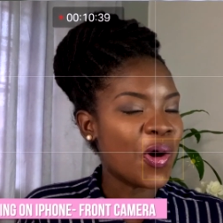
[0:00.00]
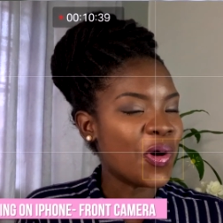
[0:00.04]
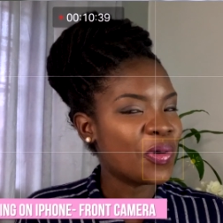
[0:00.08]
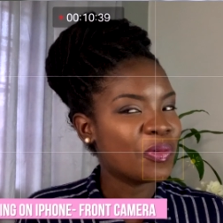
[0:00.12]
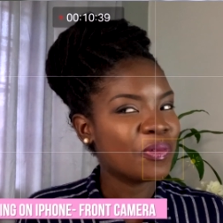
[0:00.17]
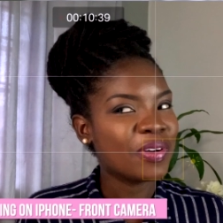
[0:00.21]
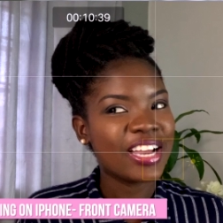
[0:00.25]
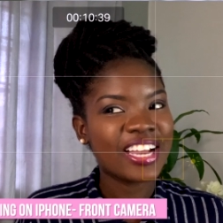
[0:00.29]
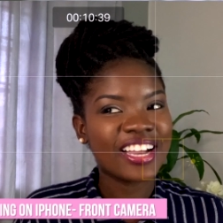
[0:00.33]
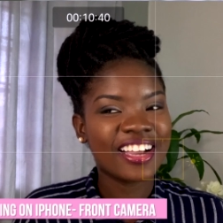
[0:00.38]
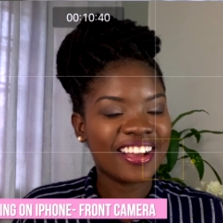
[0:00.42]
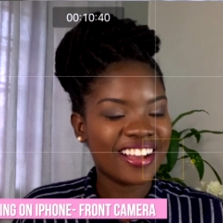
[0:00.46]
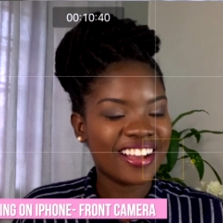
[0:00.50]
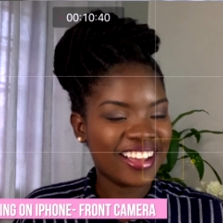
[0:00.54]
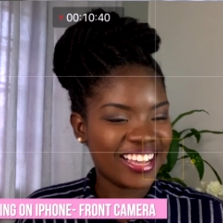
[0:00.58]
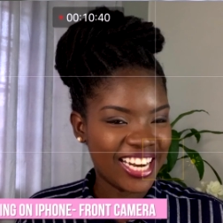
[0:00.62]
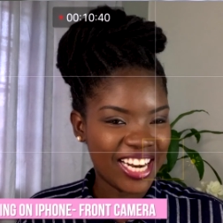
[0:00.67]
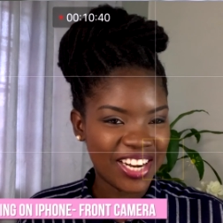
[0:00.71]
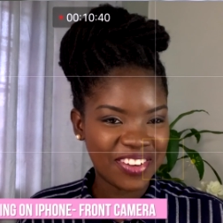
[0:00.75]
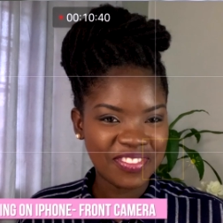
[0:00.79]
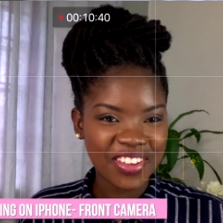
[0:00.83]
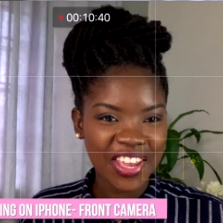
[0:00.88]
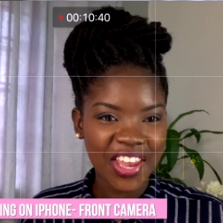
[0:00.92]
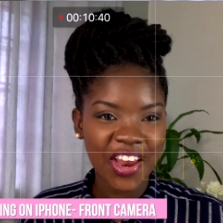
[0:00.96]
Oh my
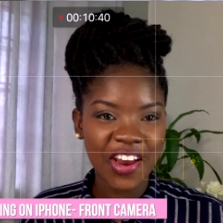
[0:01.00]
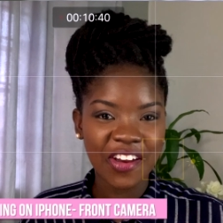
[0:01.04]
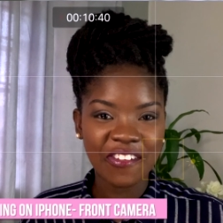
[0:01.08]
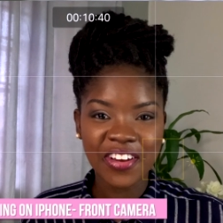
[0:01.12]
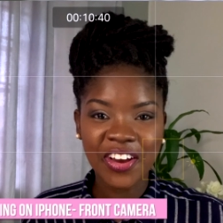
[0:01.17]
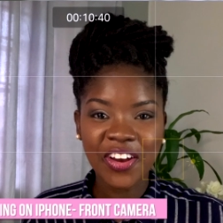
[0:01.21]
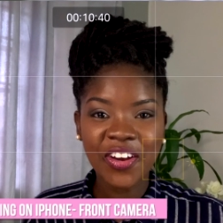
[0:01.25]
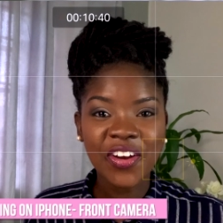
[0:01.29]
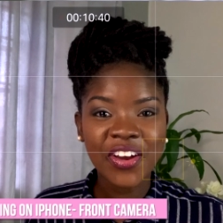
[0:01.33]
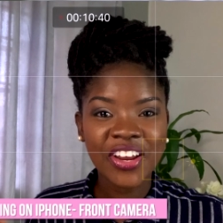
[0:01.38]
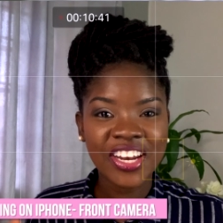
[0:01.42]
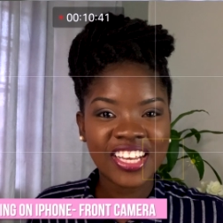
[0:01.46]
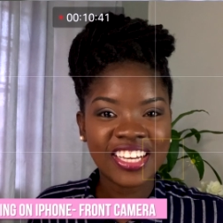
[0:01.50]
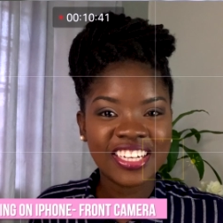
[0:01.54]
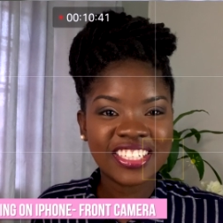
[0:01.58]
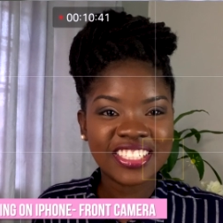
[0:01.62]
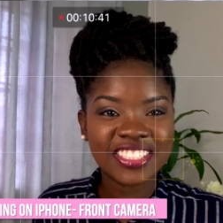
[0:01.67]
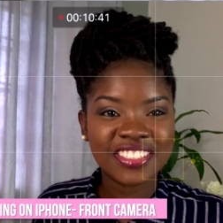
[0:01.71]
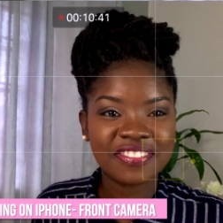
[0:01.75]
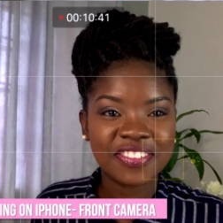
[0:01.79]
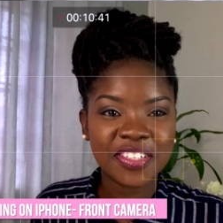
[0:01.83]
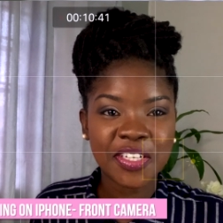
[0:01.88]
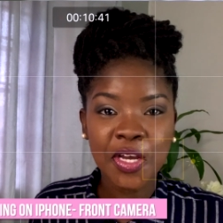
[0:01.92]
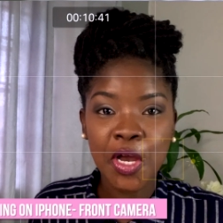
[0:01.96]
god, I'm here recording
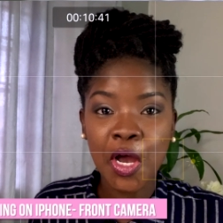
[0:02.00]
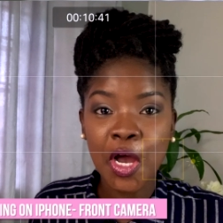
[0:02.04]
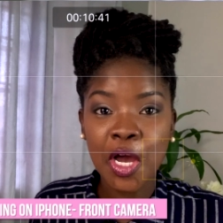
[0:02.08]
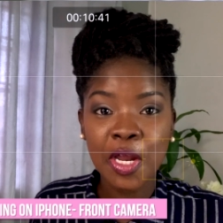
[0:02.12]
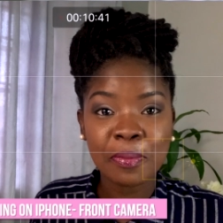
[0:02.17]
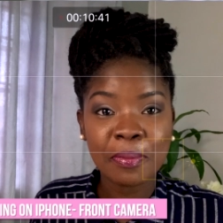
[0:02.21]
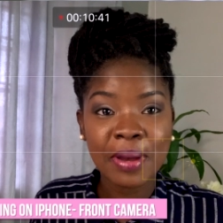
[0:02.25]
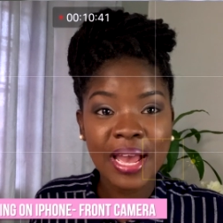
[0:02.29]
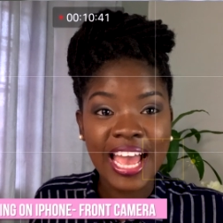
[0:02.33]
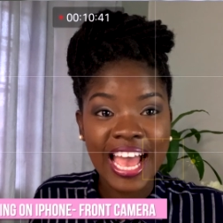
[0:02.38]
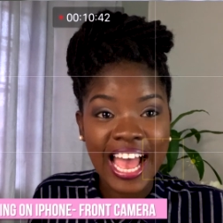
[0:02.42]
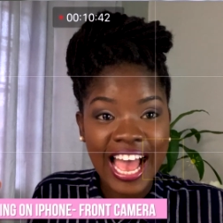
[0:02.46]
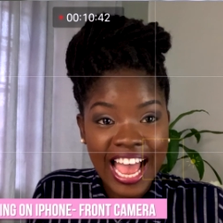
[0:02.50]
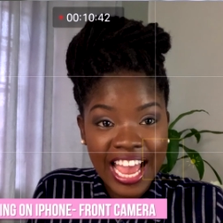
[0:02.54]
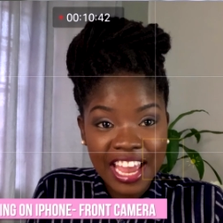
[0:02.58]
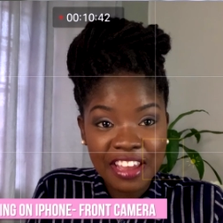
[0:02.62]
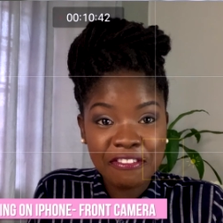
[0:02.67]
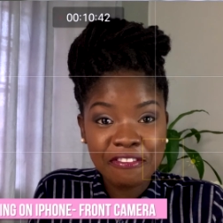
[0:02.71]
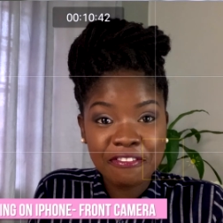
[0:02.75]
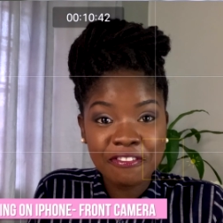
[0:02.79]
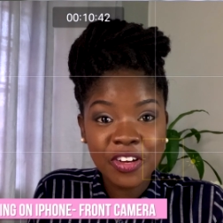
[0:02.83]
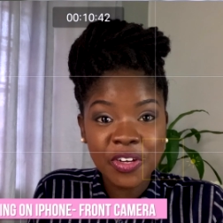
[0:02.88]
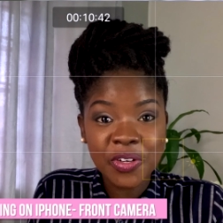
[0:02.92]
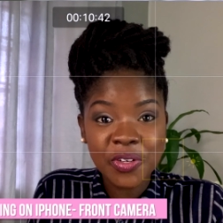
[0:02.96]
this video on my
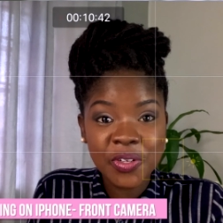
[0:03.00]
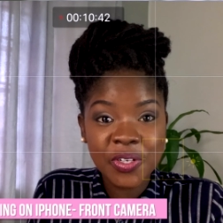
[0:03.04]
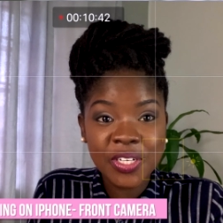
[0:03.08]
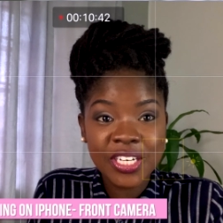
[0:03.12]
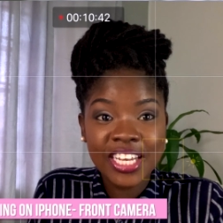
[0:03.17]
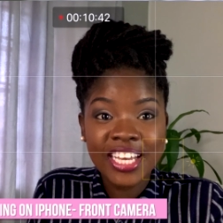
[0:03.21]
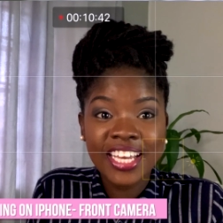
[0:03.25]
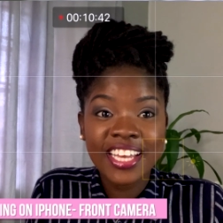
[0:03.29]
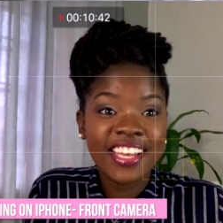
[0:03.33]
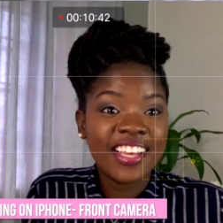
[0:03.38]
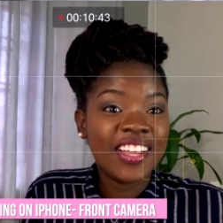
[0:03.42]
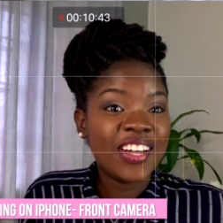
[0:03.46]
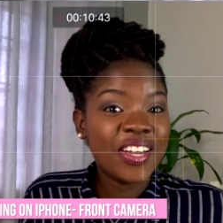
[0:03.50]
iPhone.